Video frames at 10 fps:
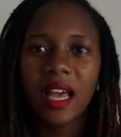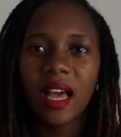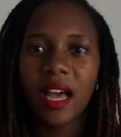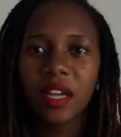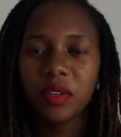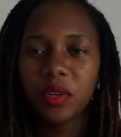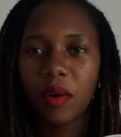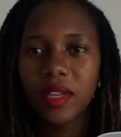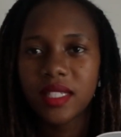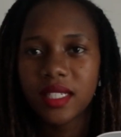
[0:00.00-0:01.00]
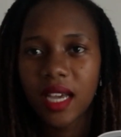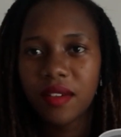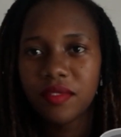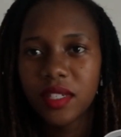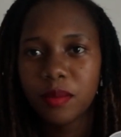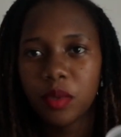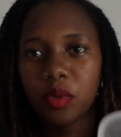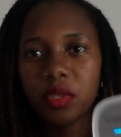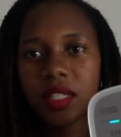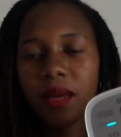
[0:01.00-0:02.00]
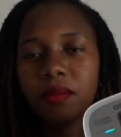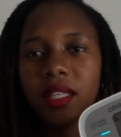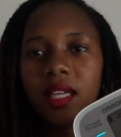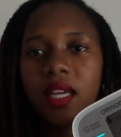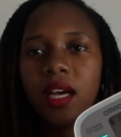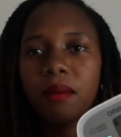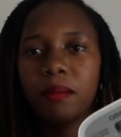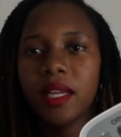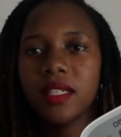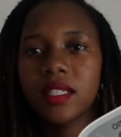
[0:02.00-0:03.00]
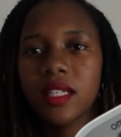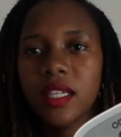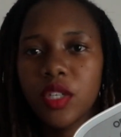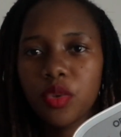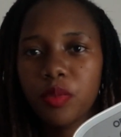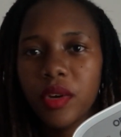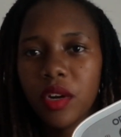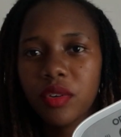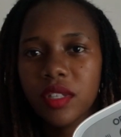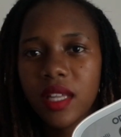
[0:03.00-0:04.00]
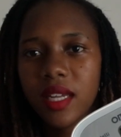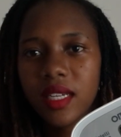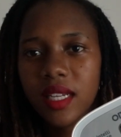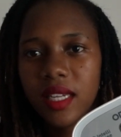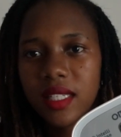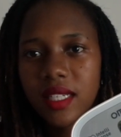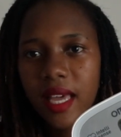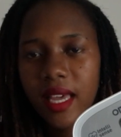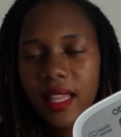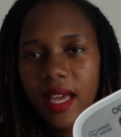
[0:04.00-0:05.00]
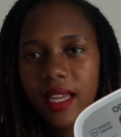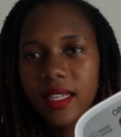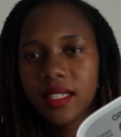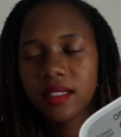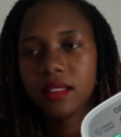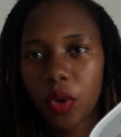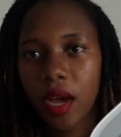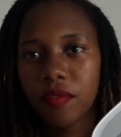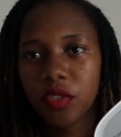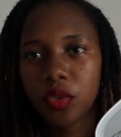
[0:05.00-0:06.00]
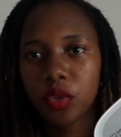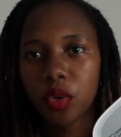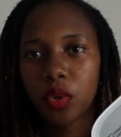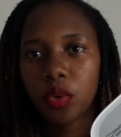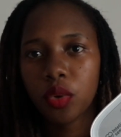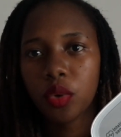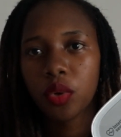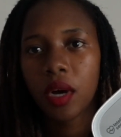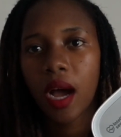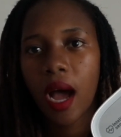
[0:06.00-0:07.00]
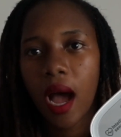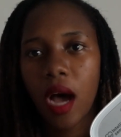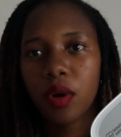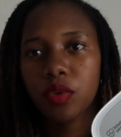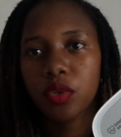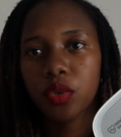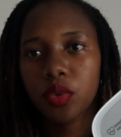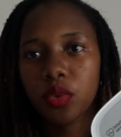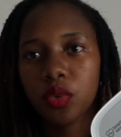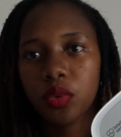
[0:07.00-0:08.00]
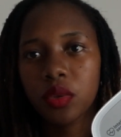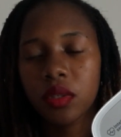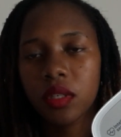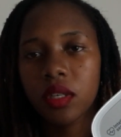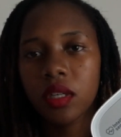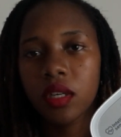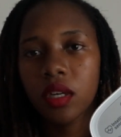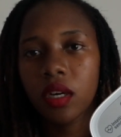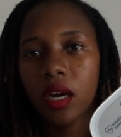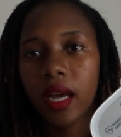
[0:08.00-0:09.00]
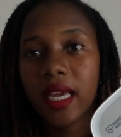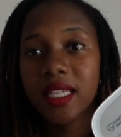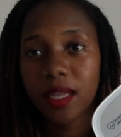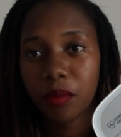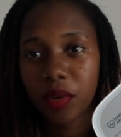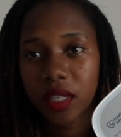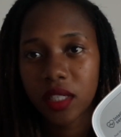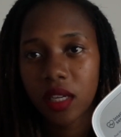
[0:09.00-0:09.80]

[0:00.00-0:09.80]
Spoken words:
I don't know, I wasn't comfortable or something, but it will bring on the digits like that. You have to know how to interpret.